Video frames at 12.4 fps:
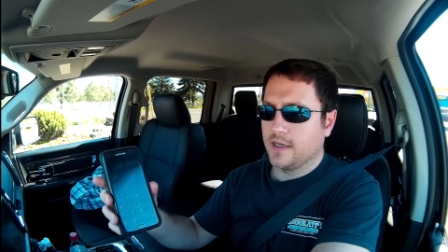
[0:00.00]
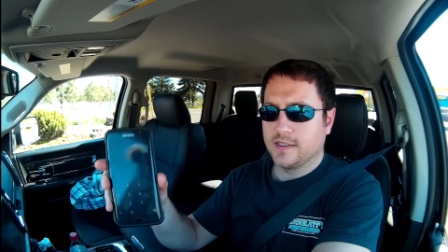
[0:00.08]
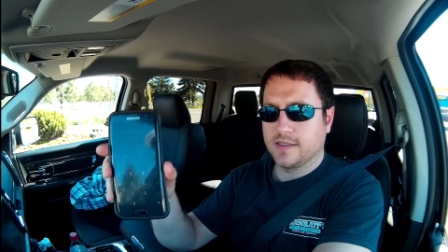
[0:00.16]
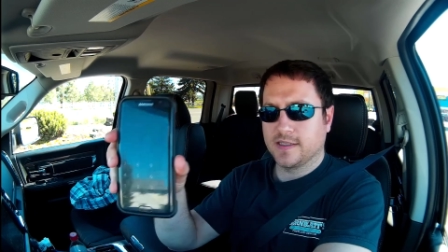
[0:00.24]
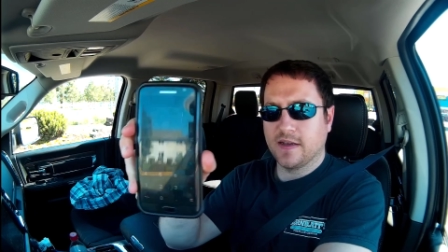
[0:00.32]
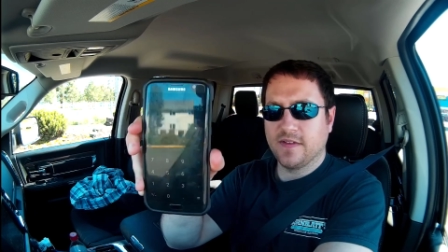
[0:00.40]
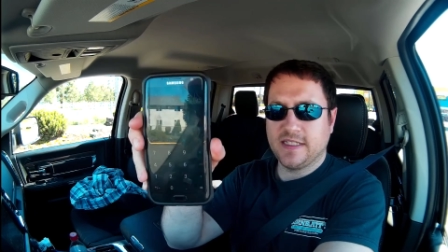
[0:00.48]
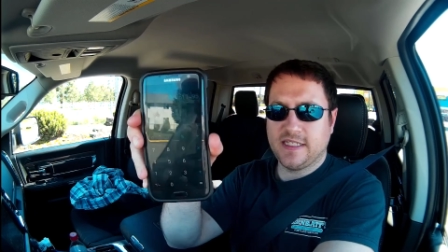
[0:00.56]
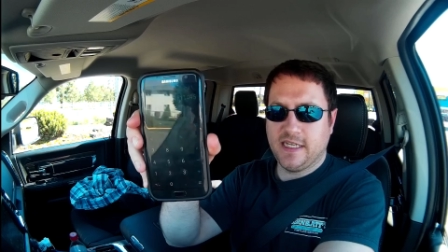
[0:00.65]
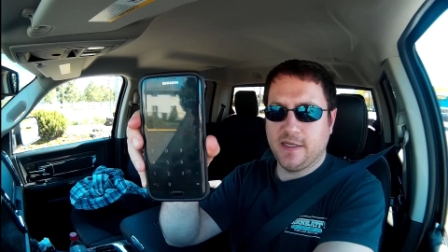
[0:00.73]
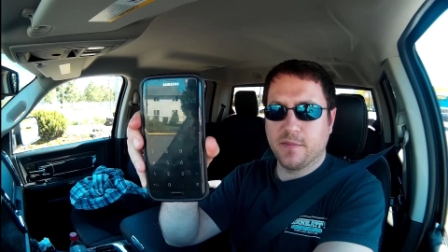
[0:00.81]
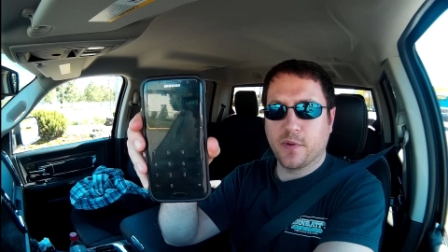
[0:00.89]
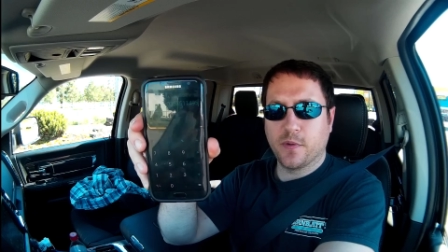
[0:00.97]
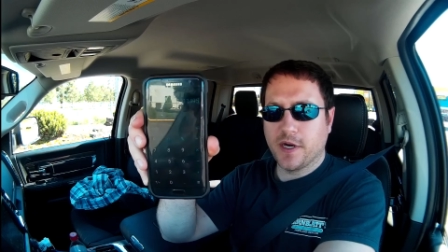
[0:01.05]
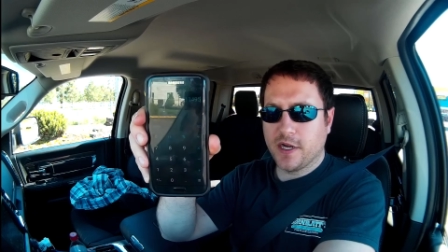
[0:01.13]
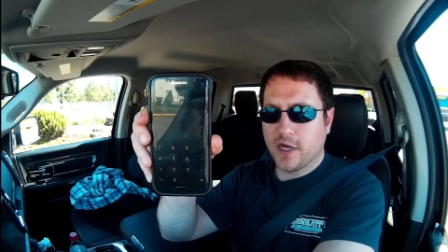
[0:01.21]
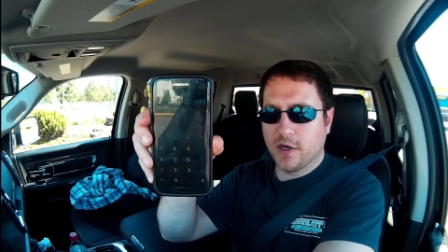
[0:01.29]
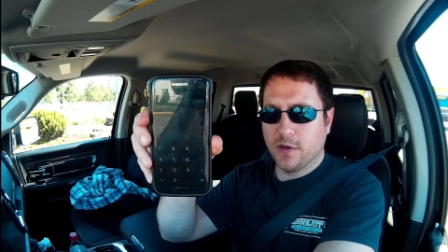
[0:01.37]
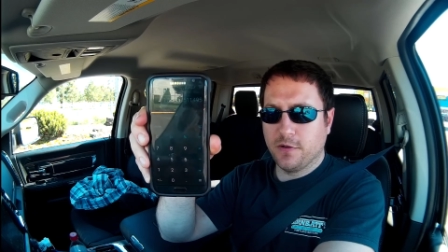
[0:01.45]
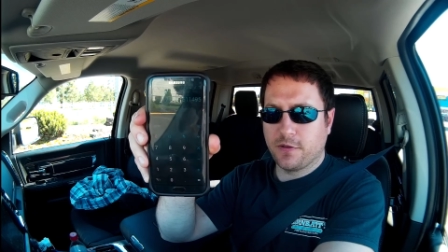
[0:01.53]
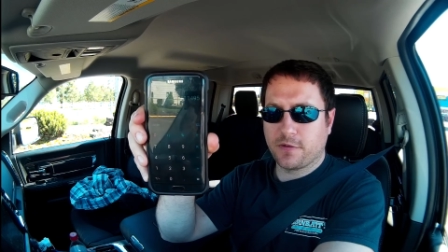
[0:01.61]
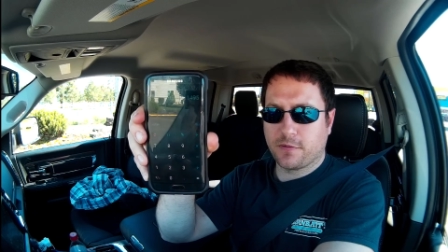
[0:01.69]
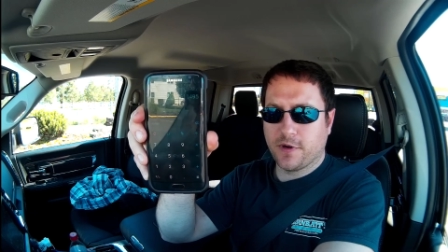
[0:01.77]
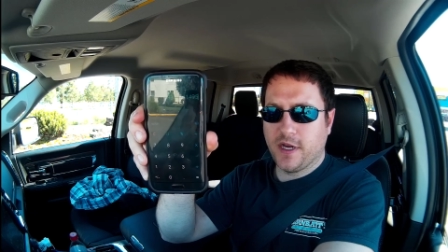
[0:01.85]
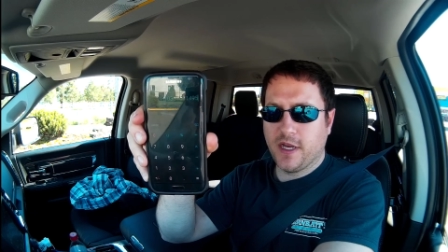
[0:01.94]

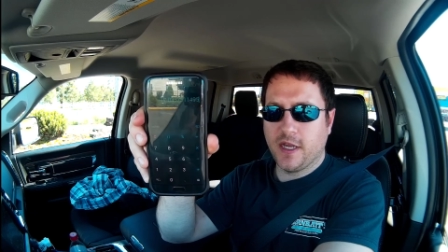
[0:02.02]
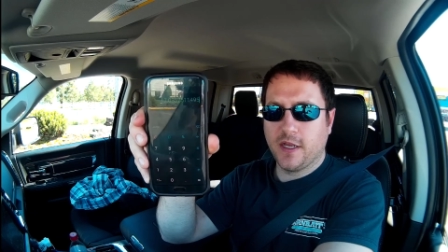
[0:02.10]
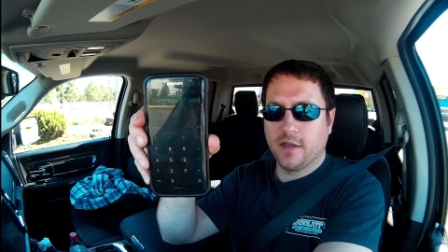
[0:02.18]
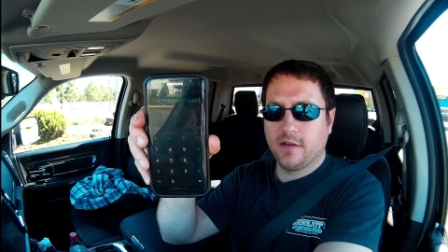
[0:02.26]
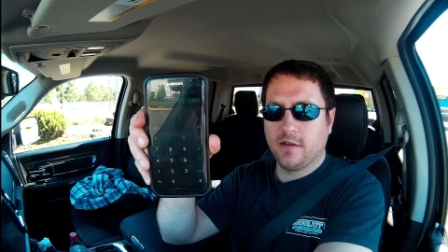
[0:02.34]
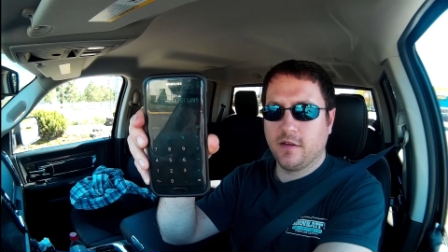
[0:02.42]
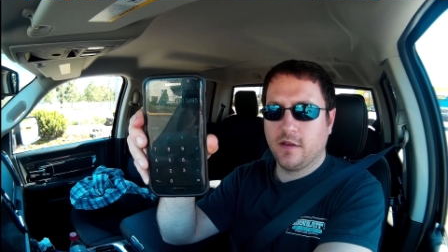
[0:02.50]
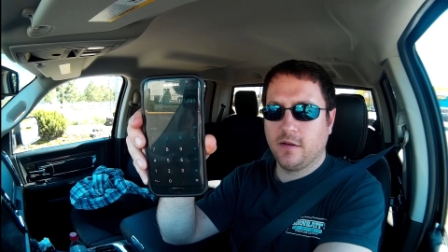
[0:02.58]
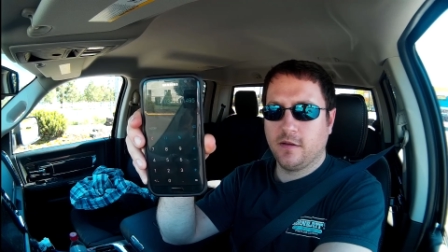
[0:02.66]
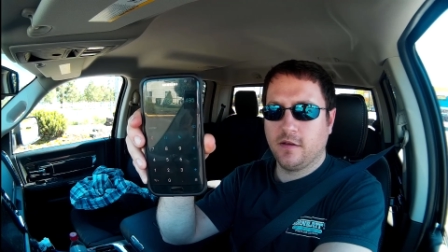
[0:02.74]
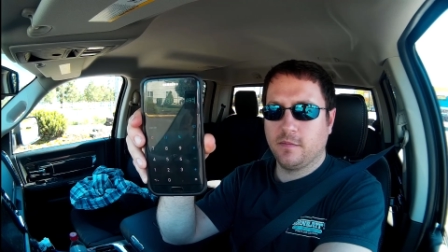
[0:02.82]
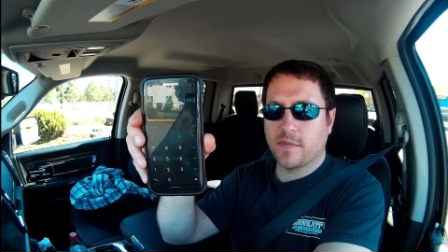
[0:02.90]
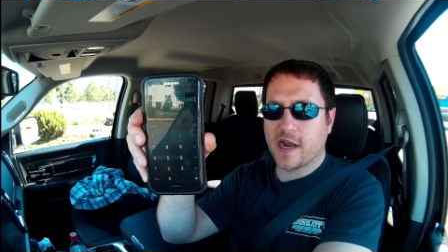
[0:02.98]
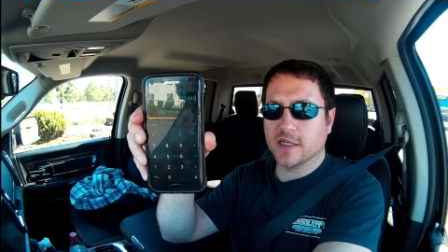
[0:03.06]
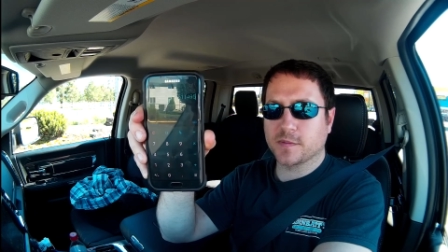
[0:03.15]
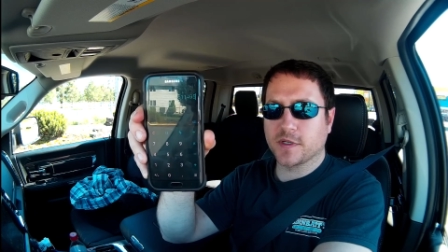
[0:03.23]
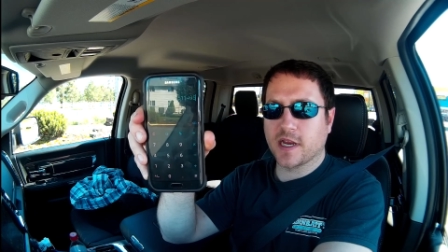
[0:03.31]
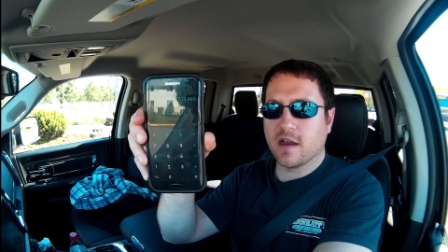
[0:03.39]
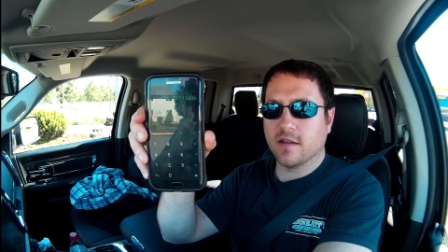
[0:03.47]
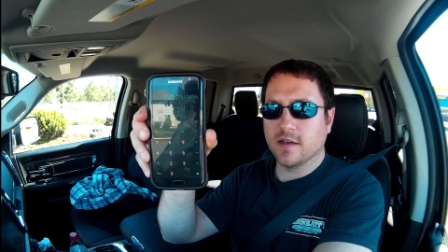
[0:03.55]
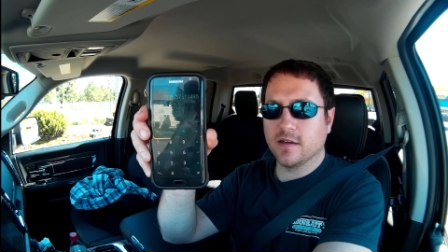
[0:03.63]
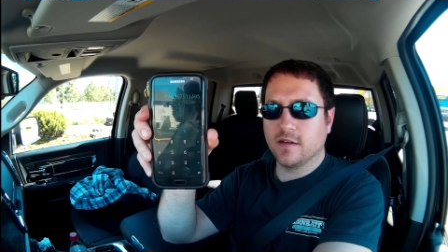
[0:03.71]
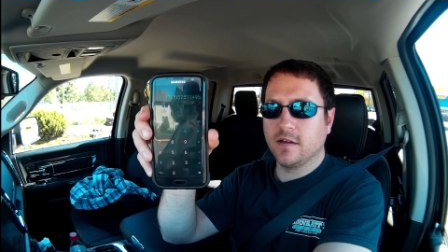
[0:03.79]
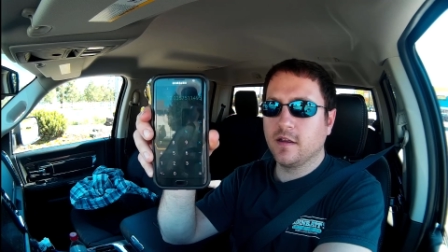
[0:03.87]
17.03 miles per gallon.